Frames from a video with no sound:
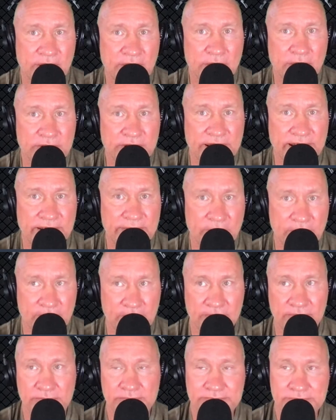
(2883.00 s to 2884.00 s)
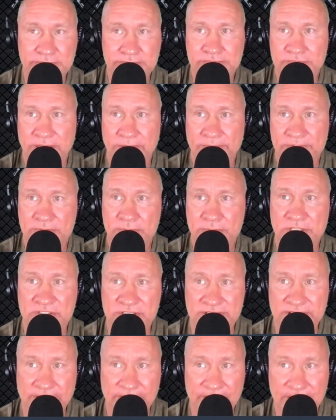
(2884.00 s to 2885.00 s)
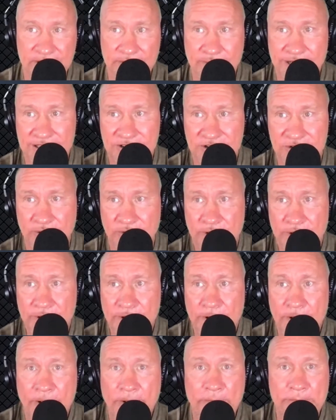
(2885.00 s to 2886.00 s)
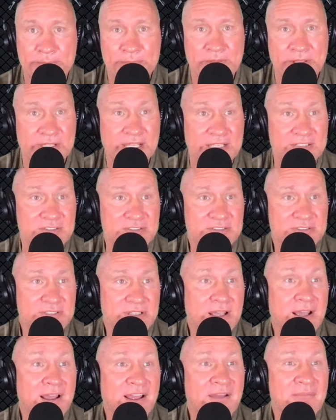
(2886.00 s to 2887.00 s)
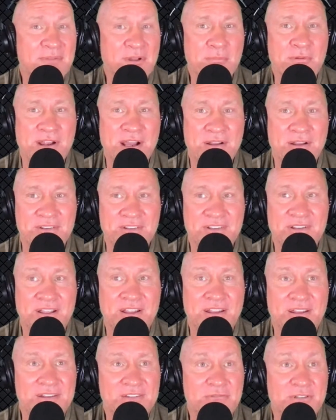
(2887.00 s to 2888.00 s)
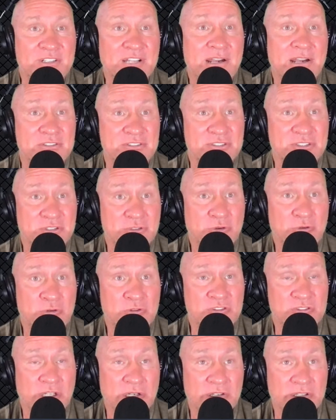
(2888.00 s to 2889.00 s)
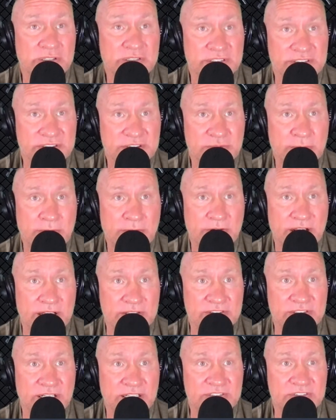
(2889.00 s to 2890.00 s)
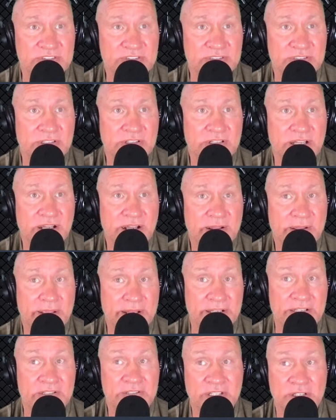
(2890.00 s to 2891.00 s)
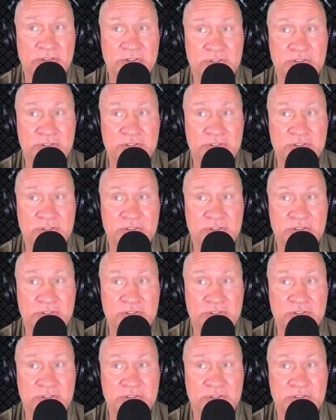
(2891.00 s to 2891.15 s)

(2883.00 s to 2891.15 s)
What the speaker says: when they have all the speeches and everything is the best. So yes, Bill Brown, retired SEAL who started this swim across the Hudson and continues